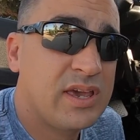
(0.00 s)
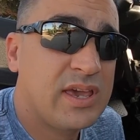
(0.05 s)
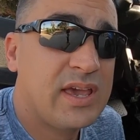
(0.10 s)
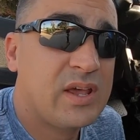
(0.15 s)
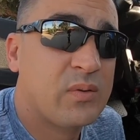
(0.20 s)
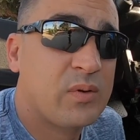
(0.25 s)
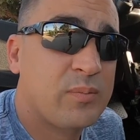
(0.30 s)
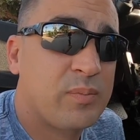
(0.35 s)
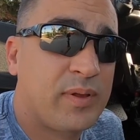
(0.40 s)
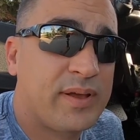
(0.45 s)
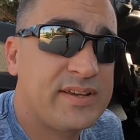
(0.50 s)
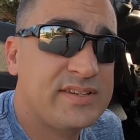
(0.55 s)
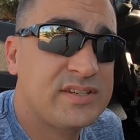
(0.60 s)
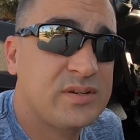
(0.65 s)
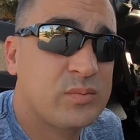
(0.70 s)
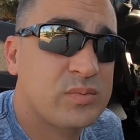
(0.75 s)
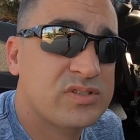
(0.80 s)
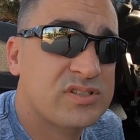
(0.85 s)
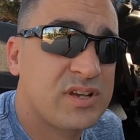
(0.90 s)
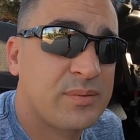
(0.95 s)
and replace
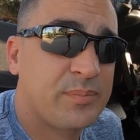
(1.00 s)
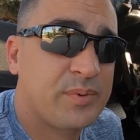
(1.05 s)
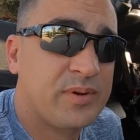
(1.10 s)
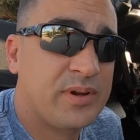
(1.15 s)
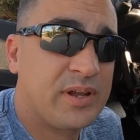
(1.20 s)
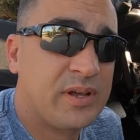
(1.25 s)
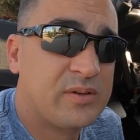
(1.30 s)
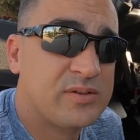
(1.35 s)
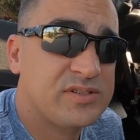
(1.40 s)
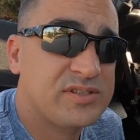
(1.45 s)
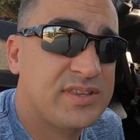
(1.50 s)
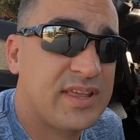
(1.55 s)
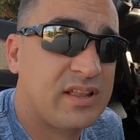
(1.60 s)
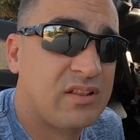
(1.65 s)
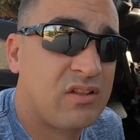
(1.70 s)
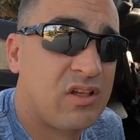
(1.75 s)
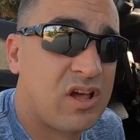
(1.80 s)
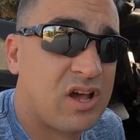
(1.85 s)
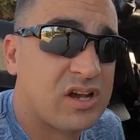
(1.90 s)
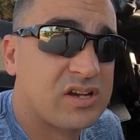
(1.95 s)
it with something else that
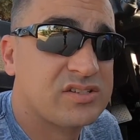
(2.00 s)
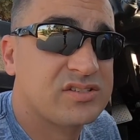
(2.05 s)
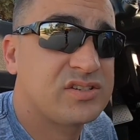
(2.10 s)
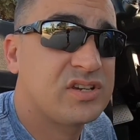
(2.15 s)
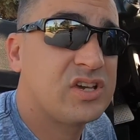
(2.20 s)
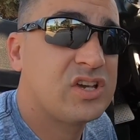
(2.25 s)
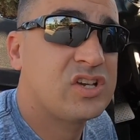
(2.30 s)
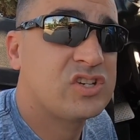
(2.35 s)
locks.